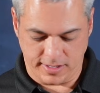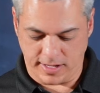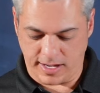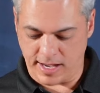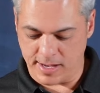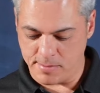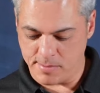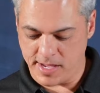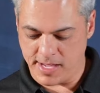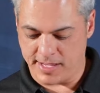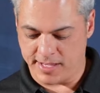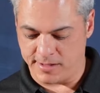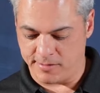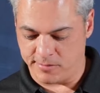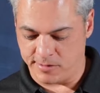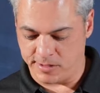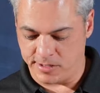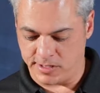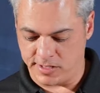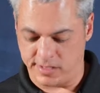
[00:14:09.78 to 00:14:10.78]
I make it
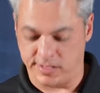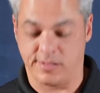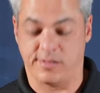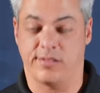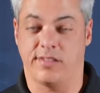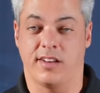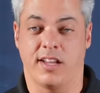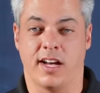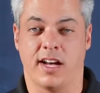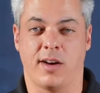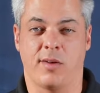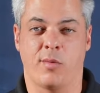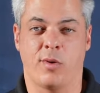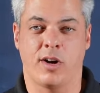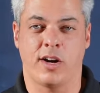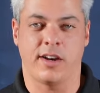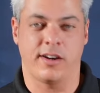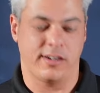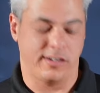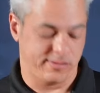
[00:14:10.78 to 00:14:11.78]
with just hot
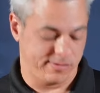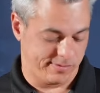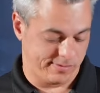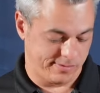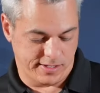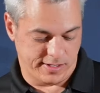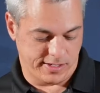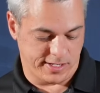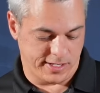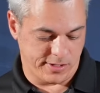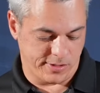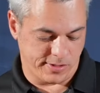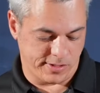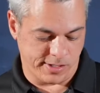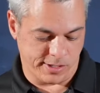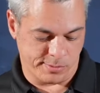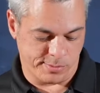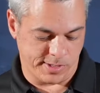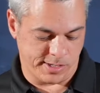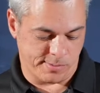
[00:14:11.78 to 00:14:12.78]
water. I know a
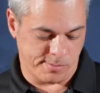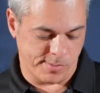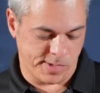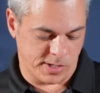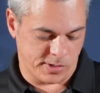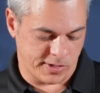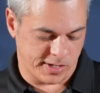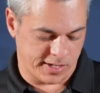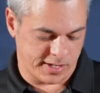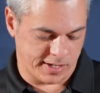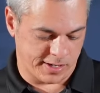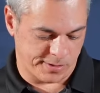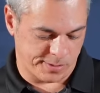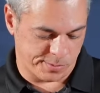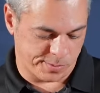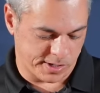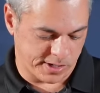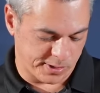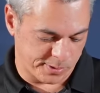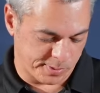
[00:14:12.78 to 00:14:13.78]
little bit of milk in there
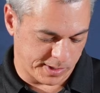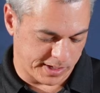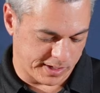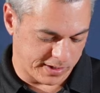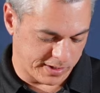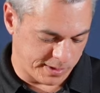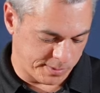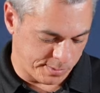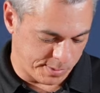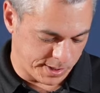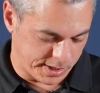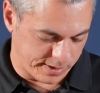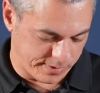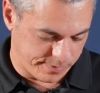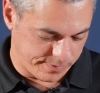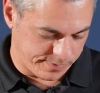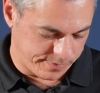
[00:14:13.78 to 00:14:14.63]
would probably be good, but